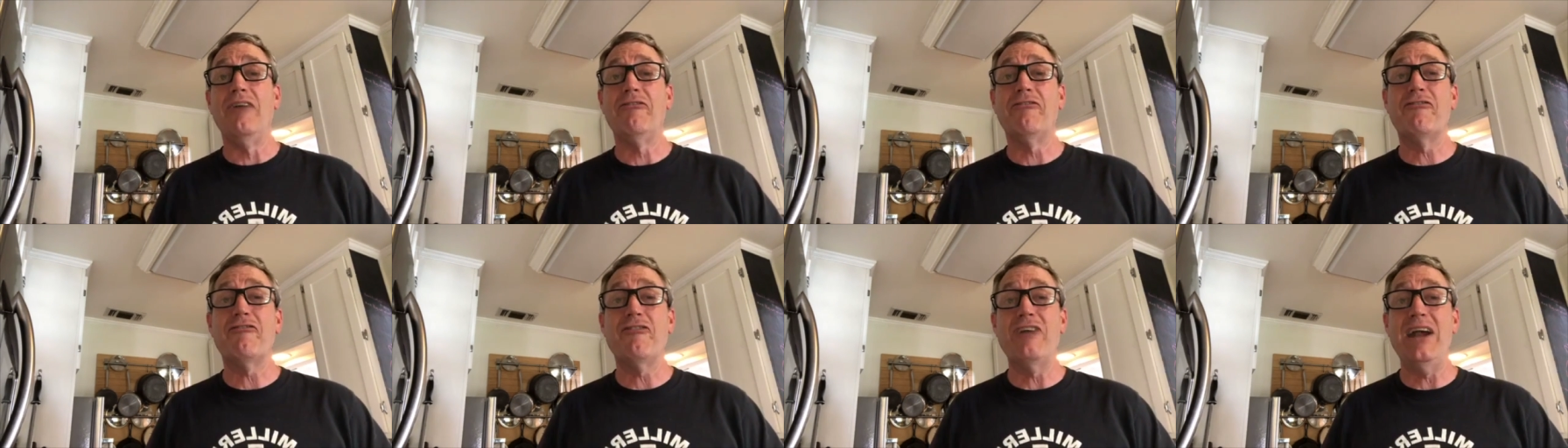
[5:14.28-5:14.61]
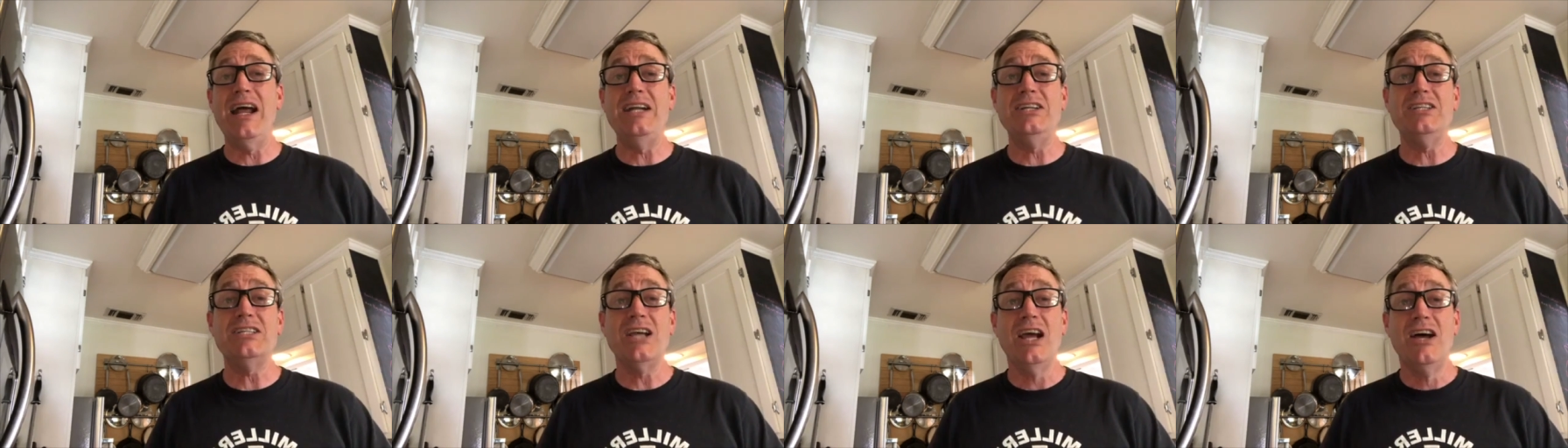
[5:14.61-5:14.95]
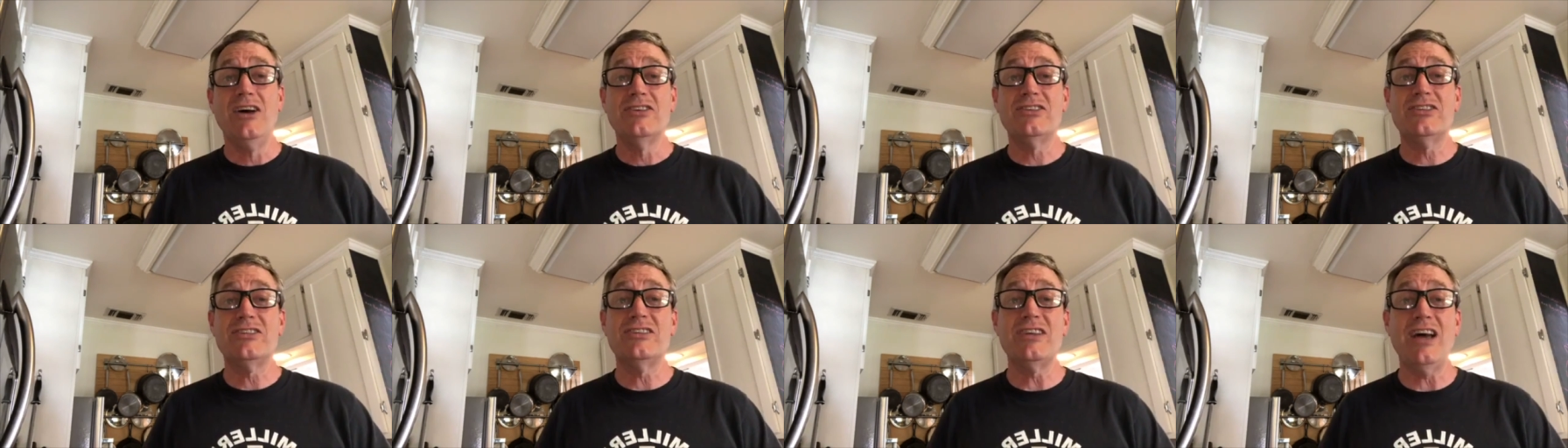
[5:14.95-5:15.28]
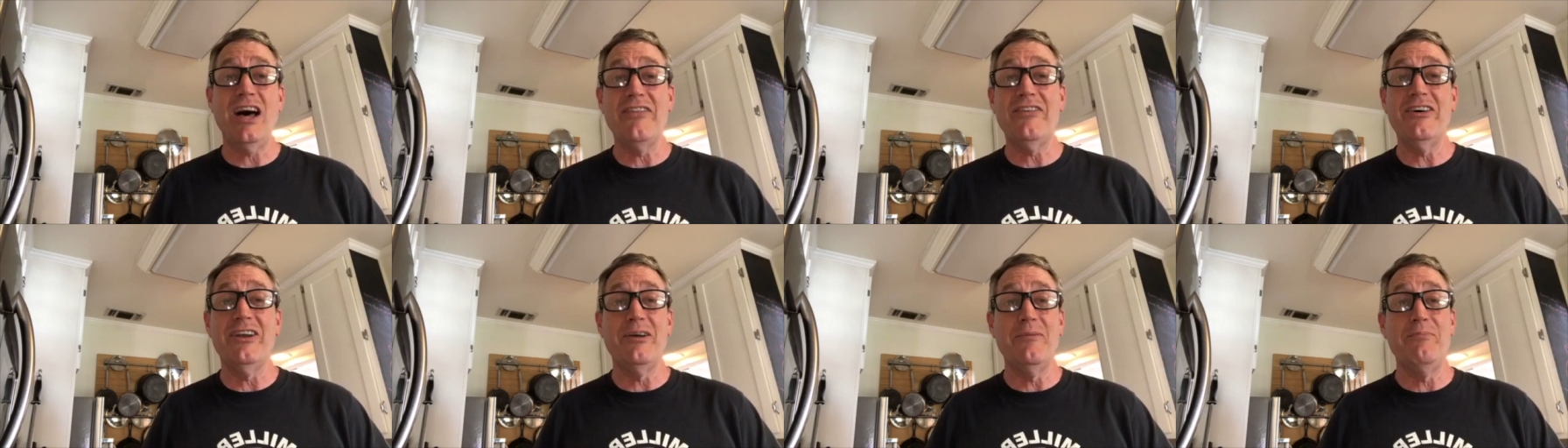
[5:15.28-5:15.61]
a French,
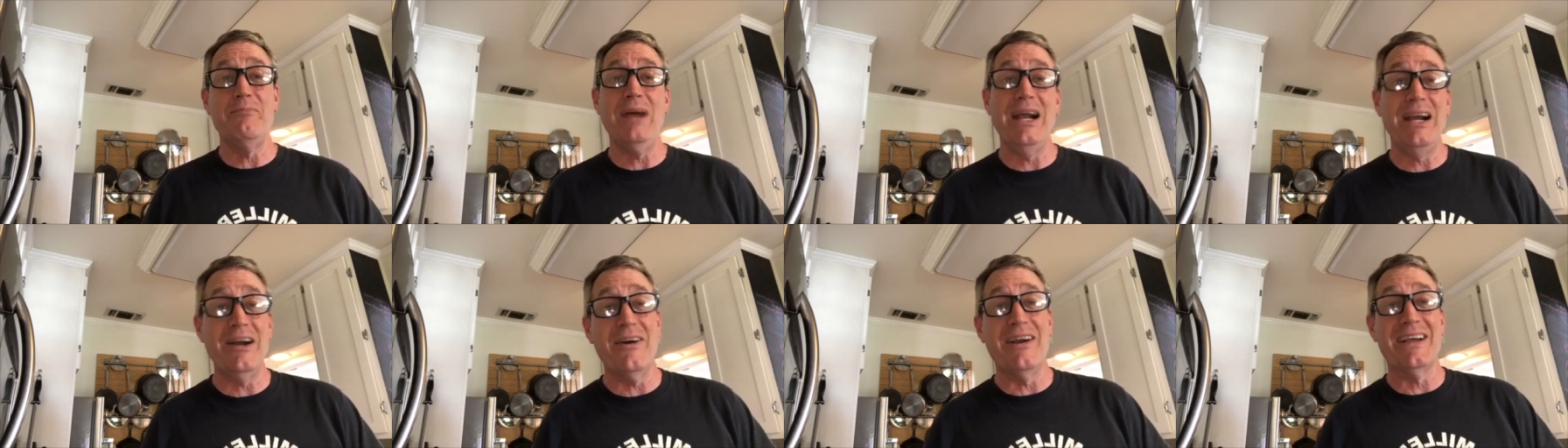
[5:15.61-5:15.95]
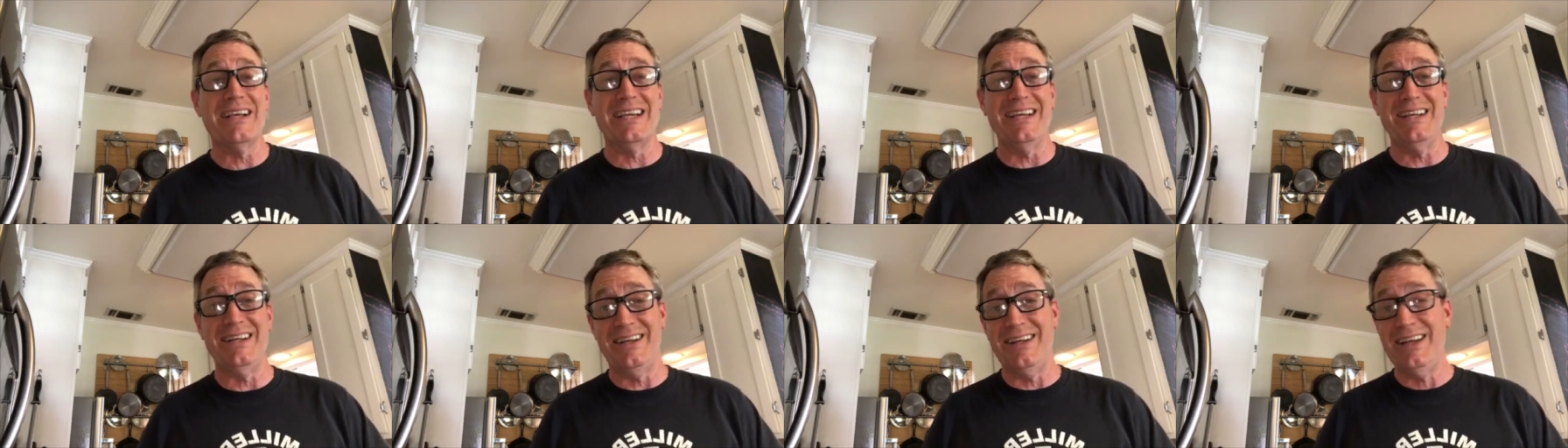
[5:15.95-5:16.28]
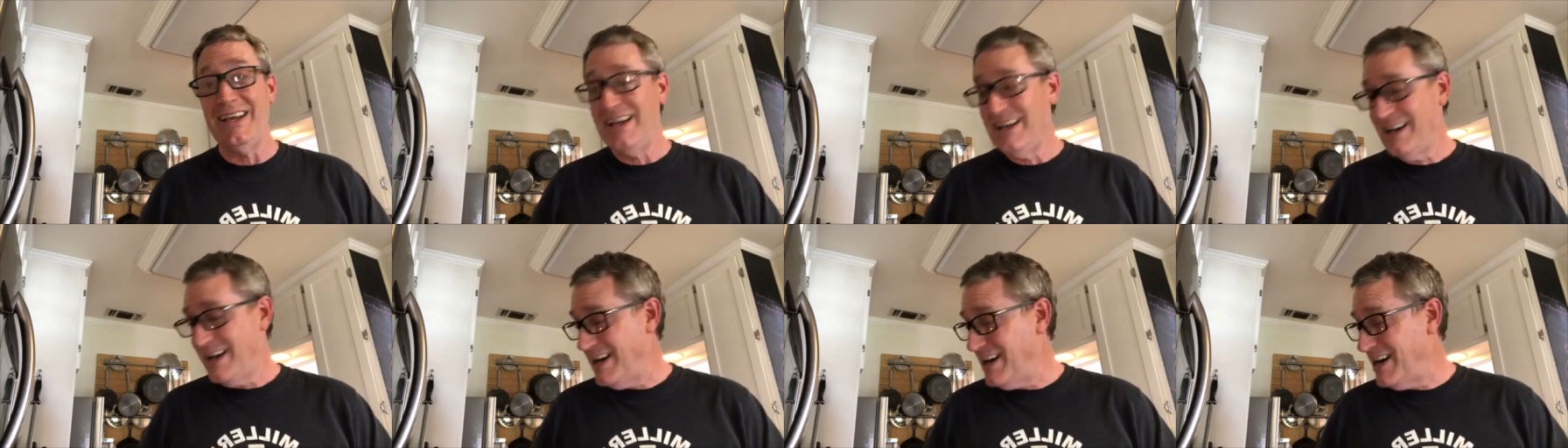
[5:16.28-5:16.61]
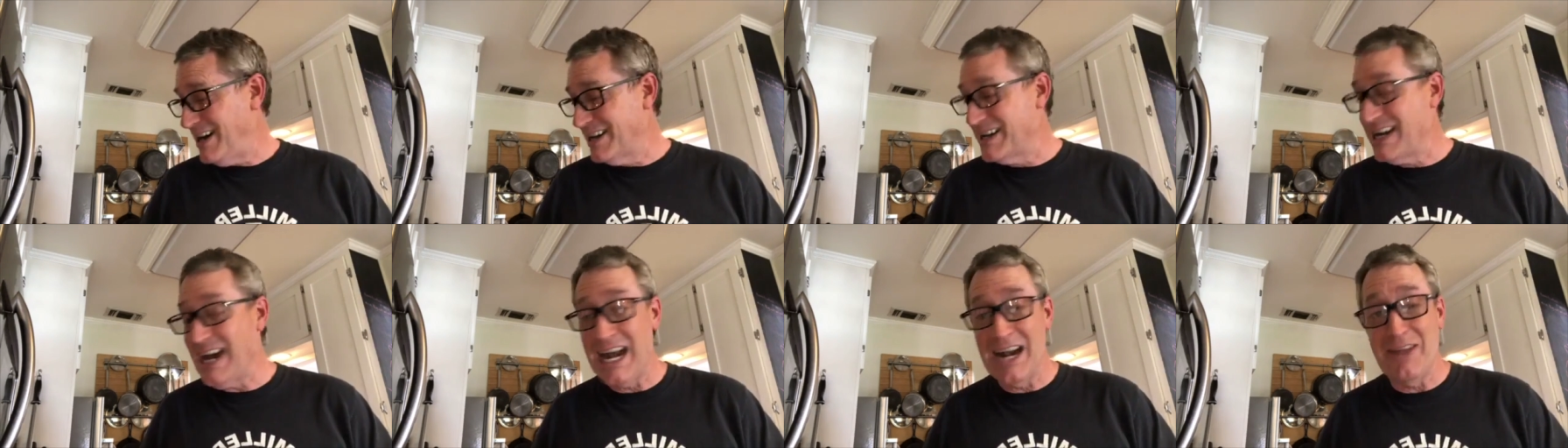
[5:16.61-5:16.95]
Southern American
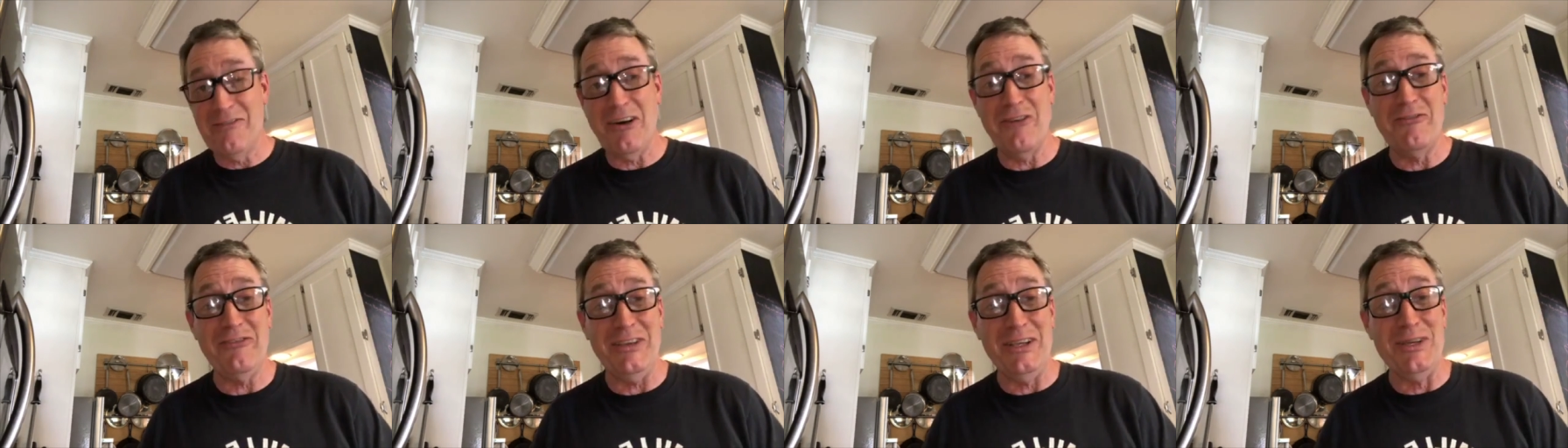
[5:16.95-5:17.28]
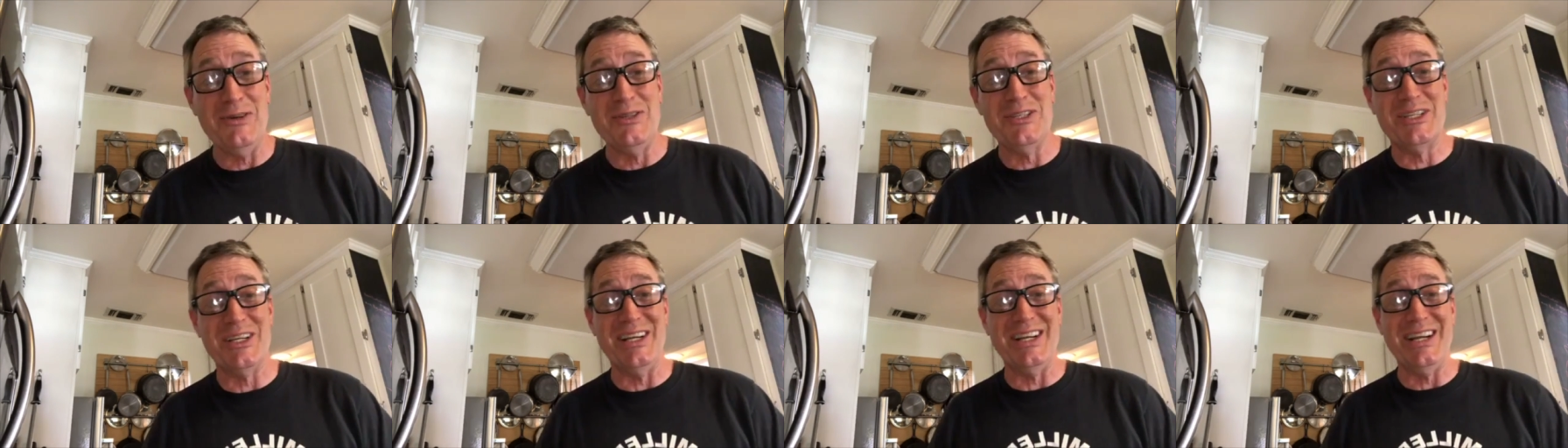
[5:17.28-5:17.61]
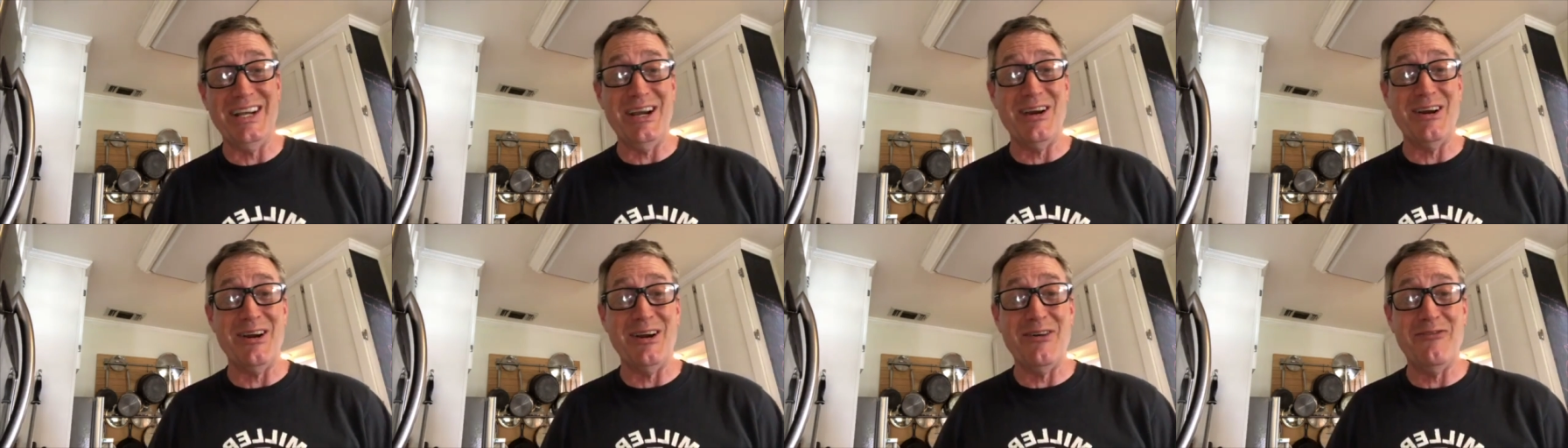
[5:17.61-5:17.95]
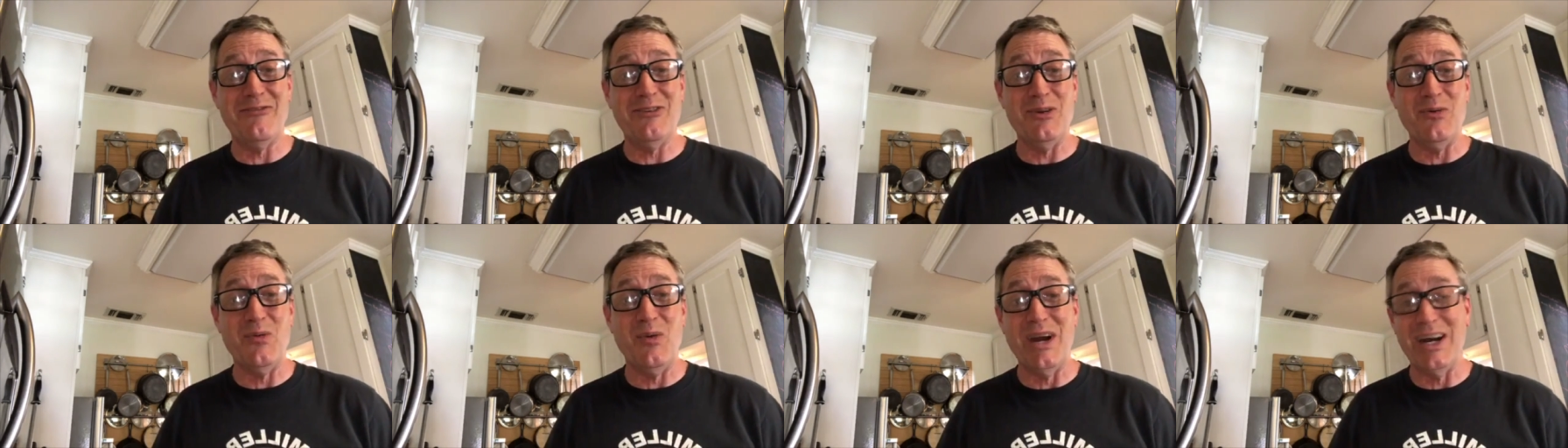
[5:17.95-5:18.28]
uh, kind of a fusion here,
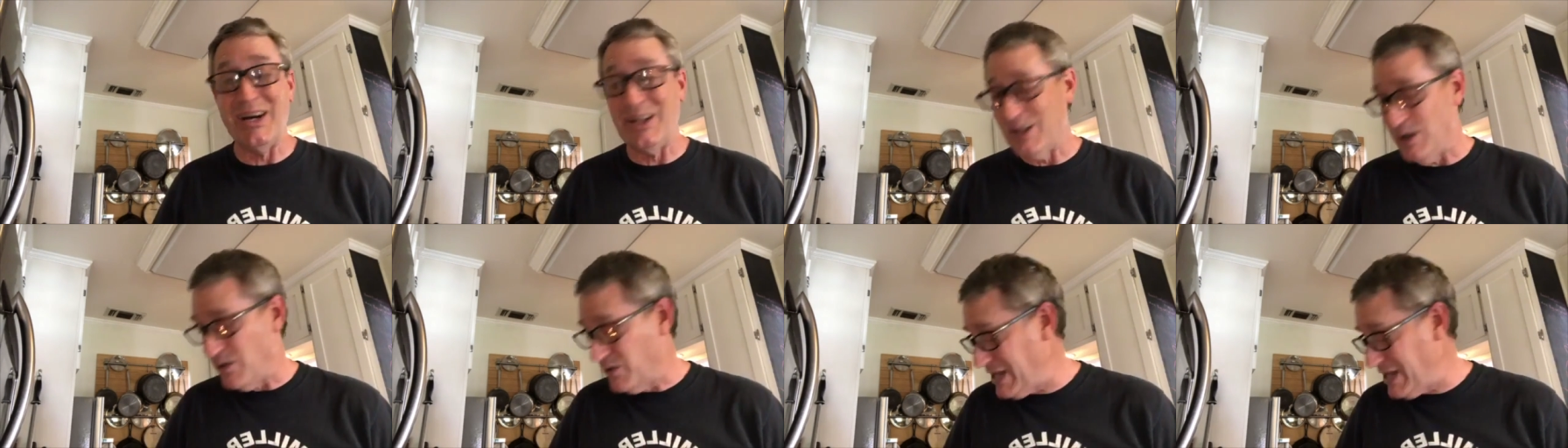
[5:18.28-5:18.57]
if you will,